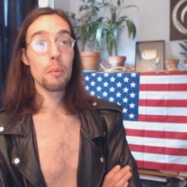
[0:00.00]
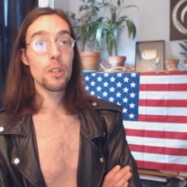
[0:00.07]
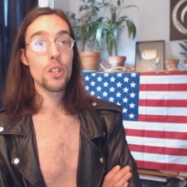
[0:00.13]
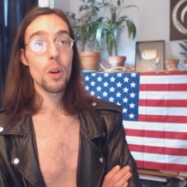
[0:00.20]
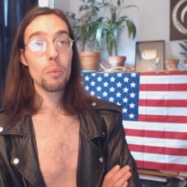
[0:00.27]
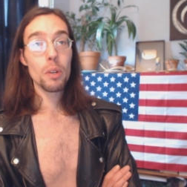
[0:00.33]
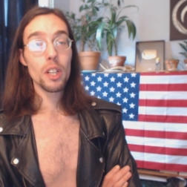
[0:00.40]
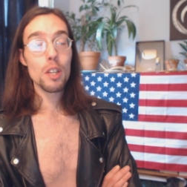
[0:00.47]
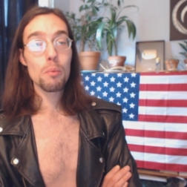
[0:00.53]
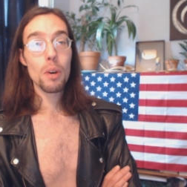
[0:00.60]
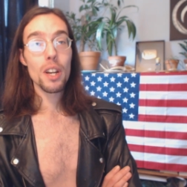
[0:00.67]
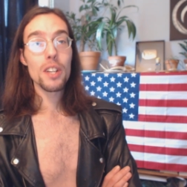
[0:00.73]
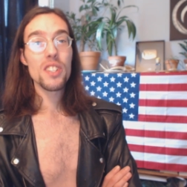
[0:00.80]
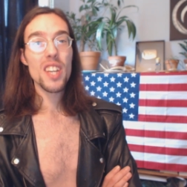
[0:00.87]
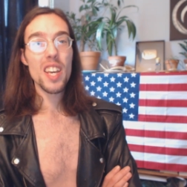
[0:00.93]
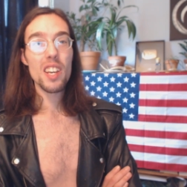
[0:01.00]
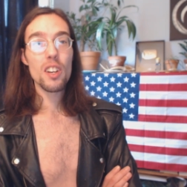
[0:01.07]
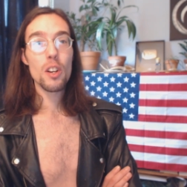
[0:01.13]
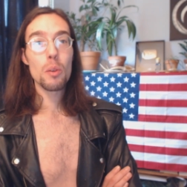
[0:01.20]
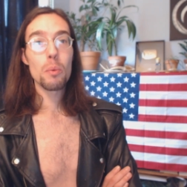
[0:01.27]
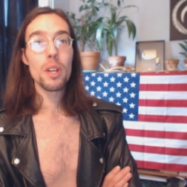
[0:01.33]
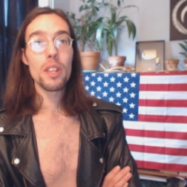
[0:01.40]
and we don't really want to
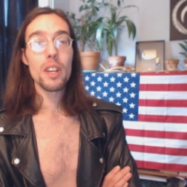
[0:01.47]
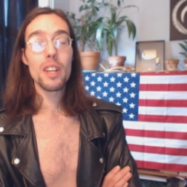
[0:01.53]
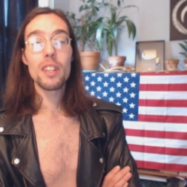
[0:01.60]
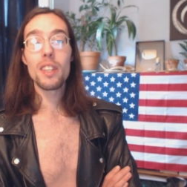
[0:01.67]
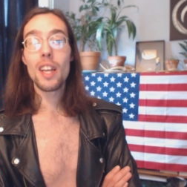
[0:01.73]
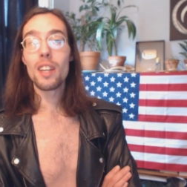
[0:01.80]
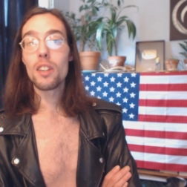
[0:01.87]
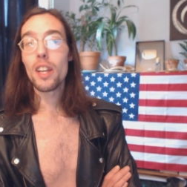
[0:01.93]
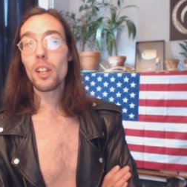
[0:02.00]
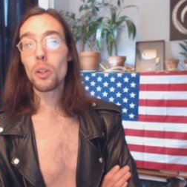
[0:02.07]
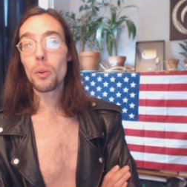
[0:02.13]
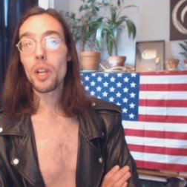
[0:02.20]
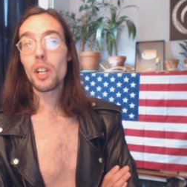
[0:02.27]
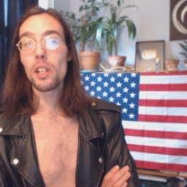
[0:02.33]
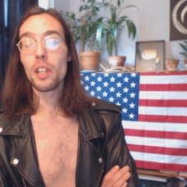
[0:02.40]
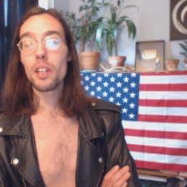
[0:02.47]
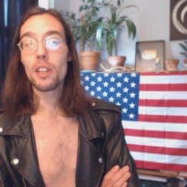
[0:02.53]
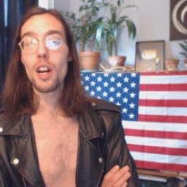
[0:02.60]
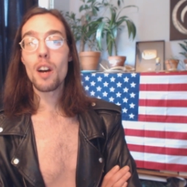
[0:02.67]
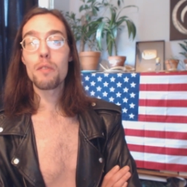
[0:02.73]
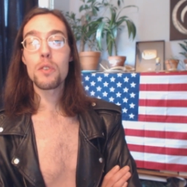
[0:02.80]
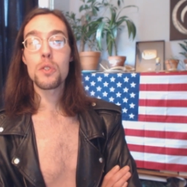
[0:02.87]
tinker with it. And then Hillary
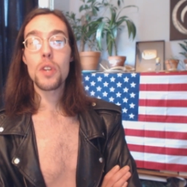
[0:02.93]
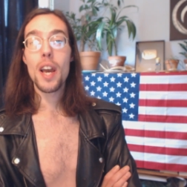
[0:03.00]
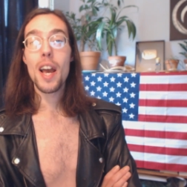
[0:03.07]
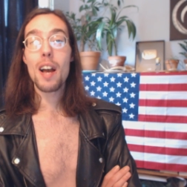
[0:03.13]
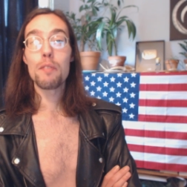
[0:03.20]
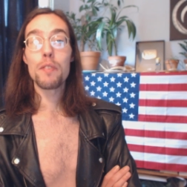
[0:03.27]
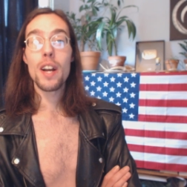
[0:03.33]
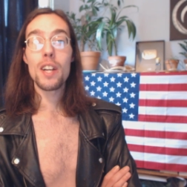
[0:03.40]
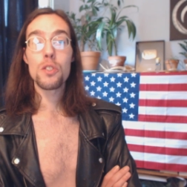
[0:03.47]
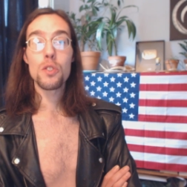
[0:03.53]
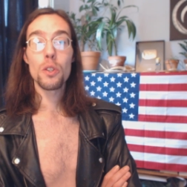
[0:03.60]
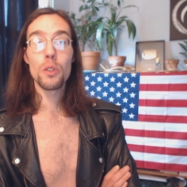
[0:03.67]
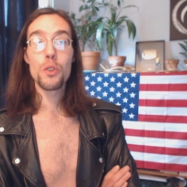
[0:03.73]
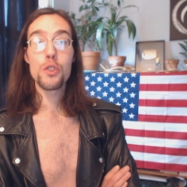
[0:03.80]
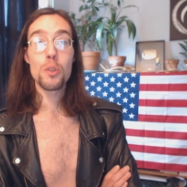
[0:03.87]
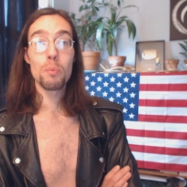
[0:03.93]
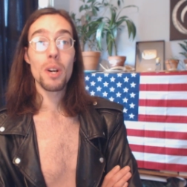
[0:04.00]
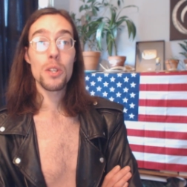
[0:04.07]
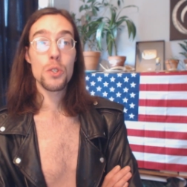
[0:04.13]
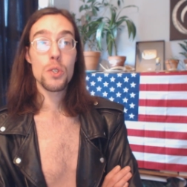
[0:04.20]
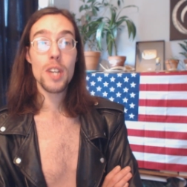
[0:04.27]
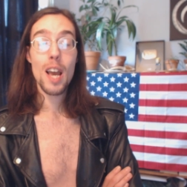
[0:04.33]
Clinton offers a half-assed solution
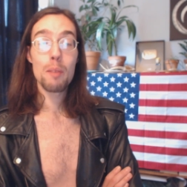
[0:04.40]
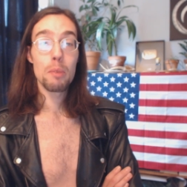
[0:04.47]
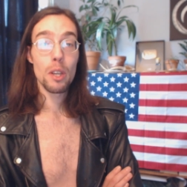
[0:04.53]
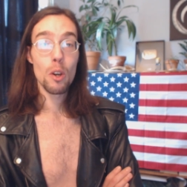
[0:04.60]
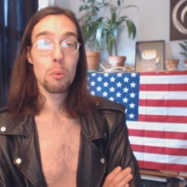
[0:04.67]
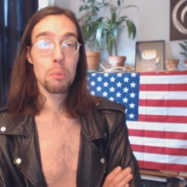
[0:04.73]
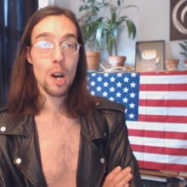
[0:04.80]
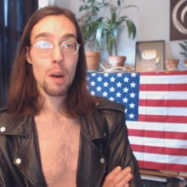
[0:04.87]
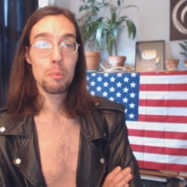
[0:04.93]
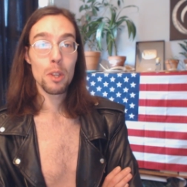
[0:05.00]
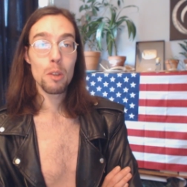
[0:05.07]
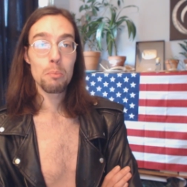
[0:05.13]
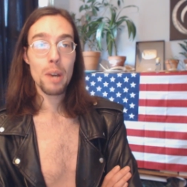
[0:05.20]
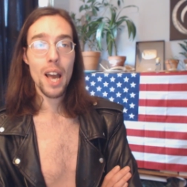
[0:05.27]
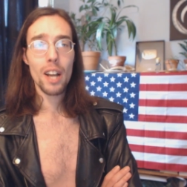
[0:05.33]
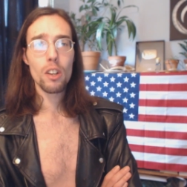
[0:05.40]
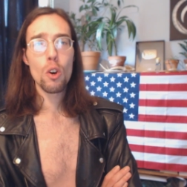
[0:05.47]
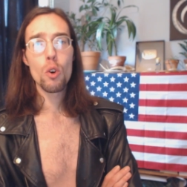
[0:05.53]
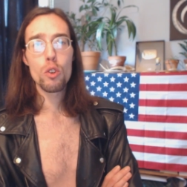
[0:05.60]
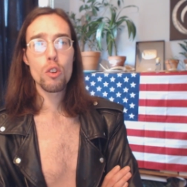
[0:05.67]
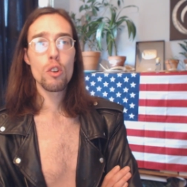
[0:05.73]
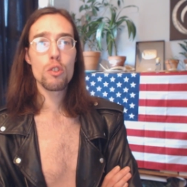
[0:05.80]
while stabbing Obama in the back.
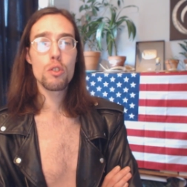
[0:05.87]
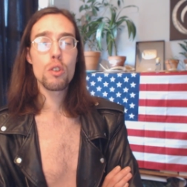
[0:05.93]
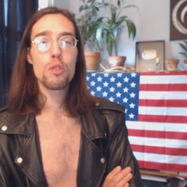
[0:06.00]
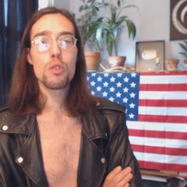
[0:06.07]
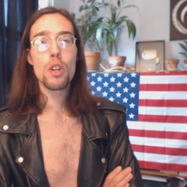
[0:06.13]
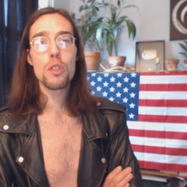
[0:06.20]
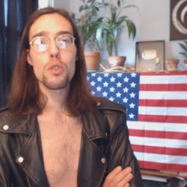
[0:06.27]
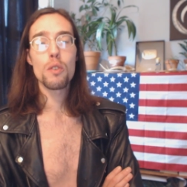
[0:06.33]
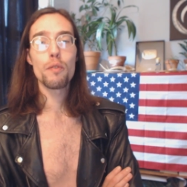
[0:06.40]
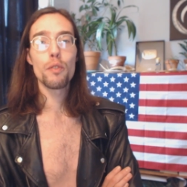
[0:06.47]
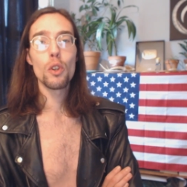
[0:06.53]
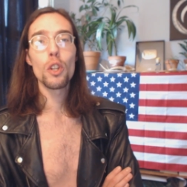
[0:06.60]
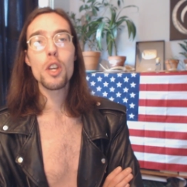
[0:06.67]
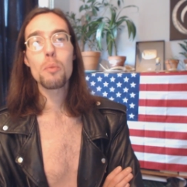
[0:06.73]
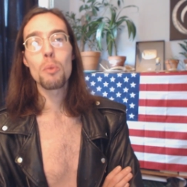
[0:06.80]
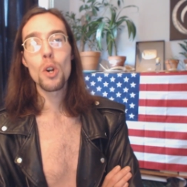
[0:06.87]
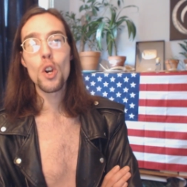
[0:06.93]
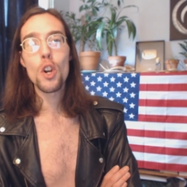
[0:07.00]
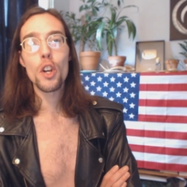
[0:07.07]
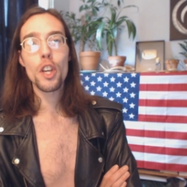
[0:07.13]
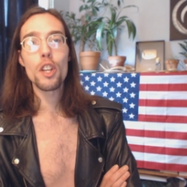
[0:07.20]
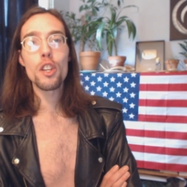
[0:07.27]
Oh, yeah, it doesn't fully
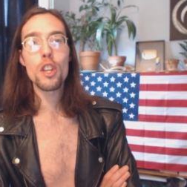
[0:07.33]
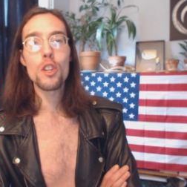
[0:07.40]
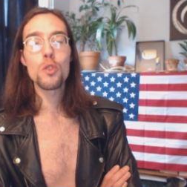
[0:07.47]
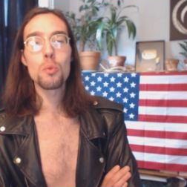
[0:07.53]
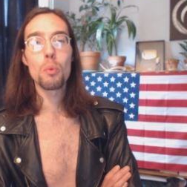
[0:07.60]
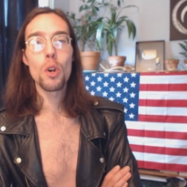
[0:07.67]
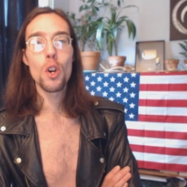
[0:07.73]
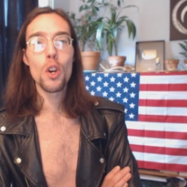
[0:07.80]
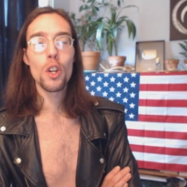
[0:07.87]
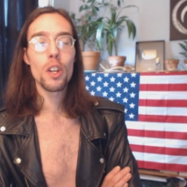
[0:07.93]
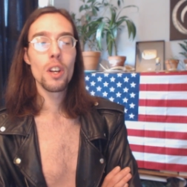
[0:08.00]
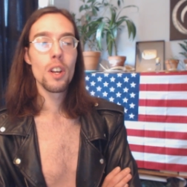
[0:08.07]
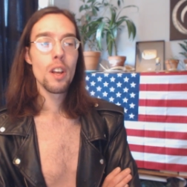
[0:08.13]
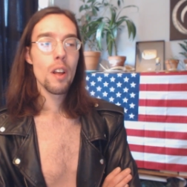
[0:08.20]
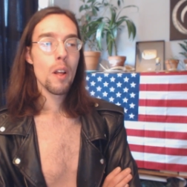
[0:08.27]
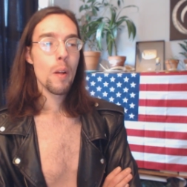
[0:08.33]
work. It needs work.